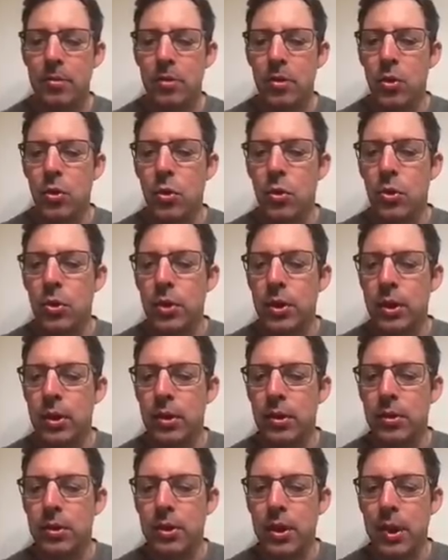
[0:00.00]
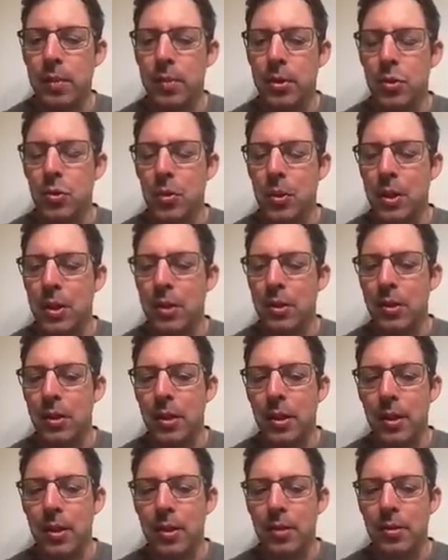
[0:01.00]
cool and there's not much wind
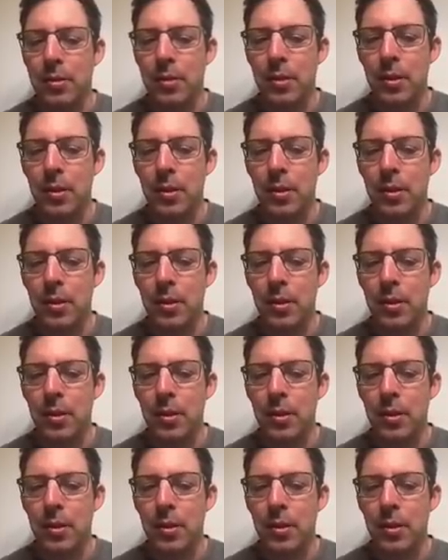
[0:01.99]
and it,